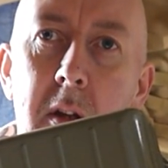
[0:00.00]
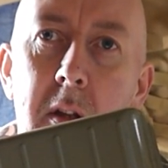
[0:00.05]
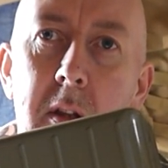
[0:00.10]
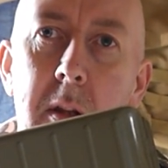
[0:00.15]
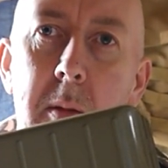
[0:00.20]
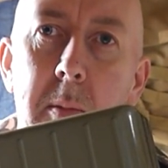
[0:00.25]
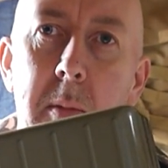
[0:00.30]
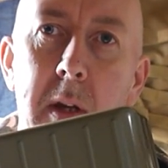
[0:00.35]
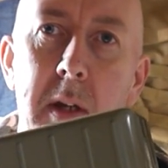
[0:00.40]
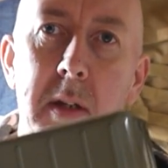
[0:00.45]

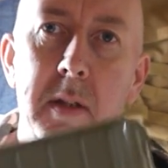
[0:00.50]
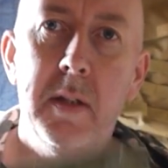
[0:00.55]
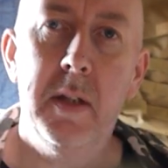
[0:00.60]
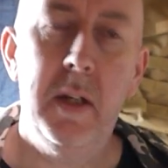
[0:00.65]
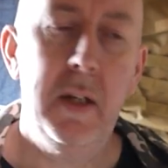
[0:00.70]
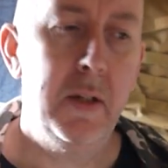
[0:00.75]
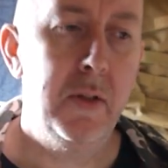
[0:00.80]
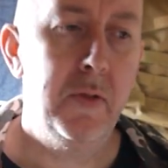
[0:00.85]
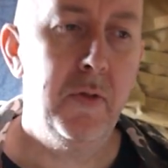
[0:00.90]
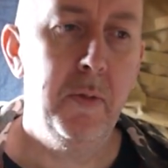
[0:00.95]
the mess
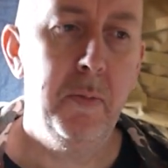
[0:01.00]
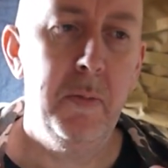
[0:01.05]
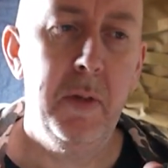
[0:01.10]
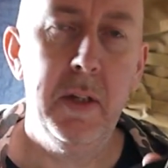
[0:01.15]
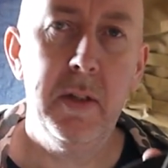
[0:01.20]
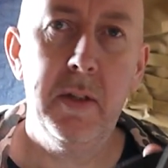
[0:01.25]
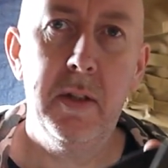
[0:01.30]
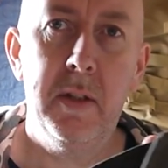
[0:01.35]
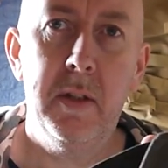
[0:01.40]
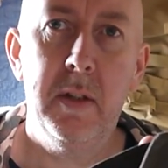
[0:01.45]
tins from
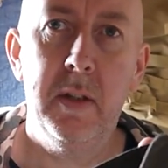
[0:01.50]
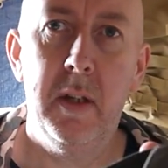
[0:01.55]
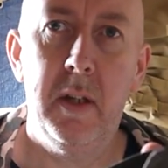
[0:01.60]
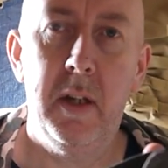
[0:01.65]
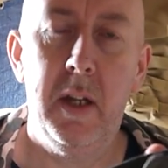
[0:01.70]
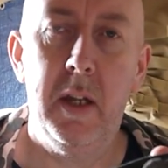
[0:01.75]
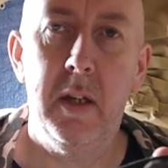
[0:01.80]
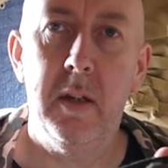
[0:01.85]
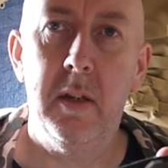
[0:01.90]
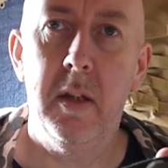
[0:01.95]
this and
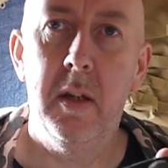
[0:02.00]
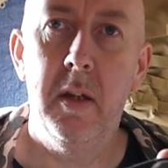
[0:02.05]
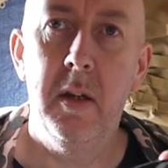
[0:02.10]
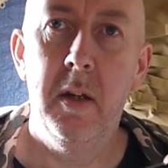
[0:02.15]
then